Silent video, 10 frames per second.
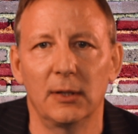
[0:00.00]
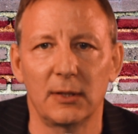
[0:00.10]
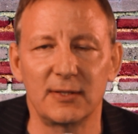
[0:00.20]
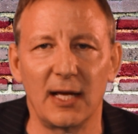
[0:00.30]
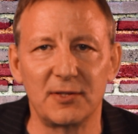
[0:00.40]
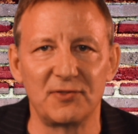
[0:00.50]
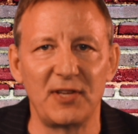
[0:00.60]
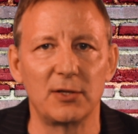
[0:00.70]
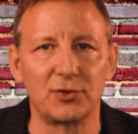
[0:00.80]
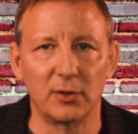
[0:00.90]
Because that's
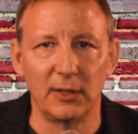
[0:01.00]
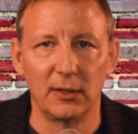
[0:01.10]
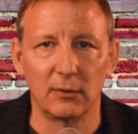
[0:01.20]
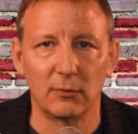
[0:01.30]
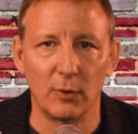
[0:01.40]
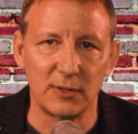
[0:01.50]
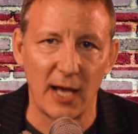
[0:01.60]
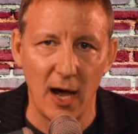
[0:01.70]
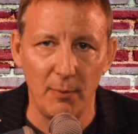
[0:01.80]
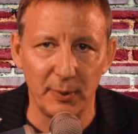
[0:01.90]
essentially what's
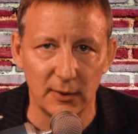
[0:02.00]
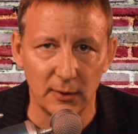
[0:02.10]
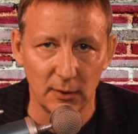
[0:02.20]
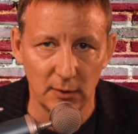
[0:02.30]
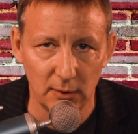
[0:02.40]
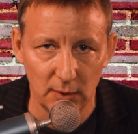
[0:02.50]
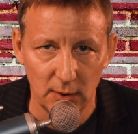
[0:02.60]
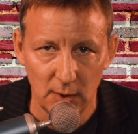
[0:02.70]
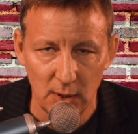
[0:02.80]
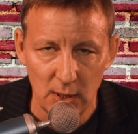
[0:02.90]
happened.
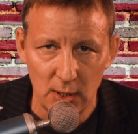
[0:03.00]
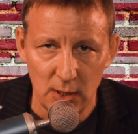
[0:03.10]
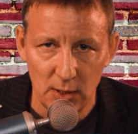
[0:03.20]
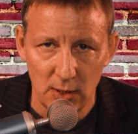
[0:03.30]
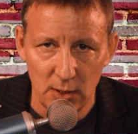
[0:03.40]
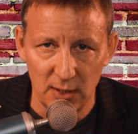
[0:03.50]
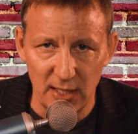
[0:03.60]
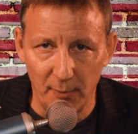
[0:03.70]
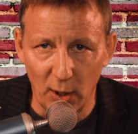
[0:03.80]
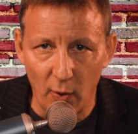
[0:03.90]
The
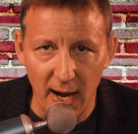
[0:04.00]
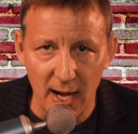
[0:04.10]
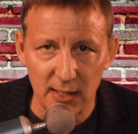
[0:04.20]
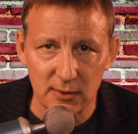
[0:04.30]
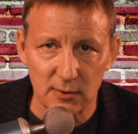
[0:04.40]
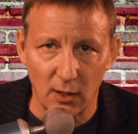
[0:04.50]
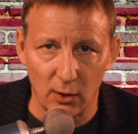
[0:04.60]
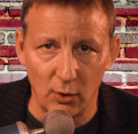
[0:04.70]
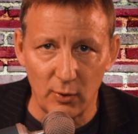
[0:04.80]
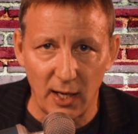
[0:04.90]
Democrats
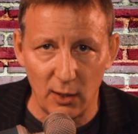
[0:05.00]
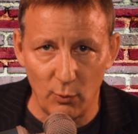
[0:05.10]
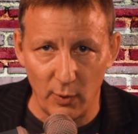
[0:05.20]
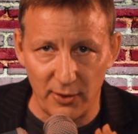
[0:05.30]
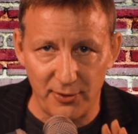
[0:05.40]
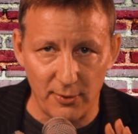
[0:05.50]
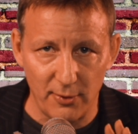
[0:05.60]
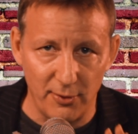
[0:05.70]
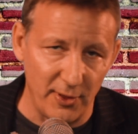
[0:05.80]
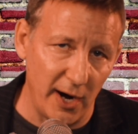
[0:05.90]
are okay with
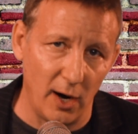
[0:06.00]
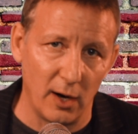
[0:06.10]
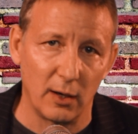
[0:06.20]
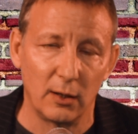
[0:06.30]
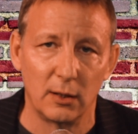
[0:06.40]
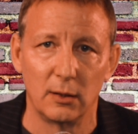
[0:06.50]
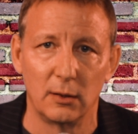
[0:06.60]
their